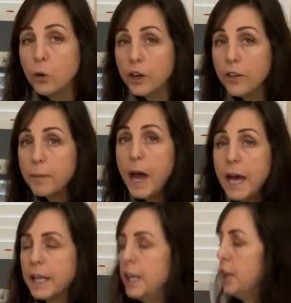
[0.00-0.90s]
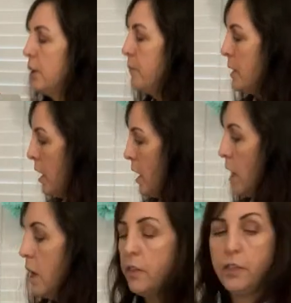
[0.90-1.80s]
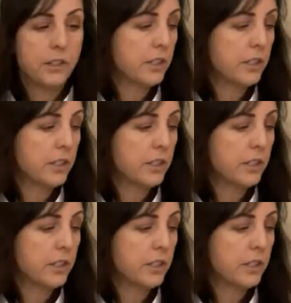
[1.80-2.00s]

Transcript: one on the back here. There's